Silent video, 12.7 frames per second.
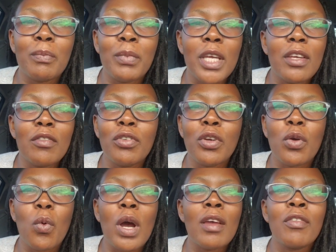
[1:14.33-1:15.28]
paying for
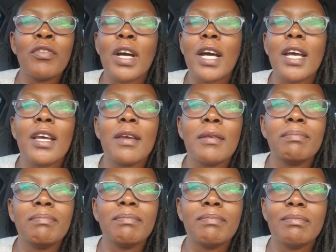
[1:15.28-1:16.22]
your Wi-Fi,
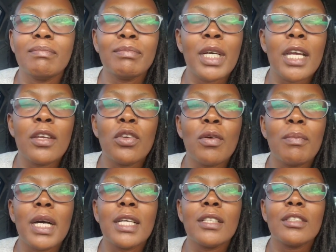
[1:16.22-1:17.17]
buying your
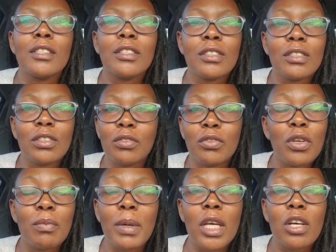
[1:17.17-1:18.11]
bundles to
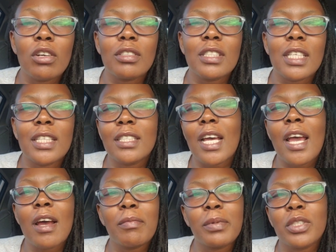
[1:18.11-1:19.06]
view my content.
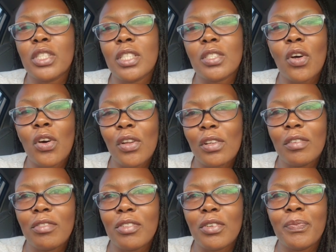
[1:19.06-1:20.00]
I appreciate all
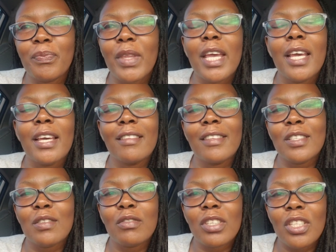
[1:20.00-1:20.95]
of you, and
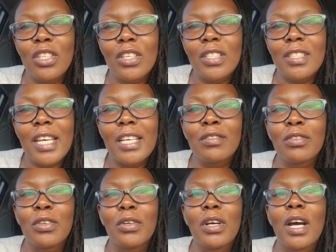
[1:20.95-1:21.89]
this video is just
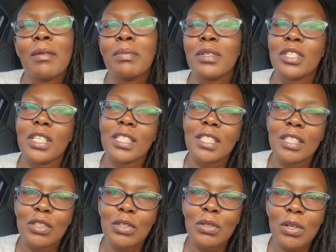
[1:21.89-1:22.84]
for
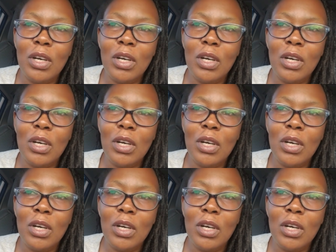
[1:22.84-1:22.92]
appreciating you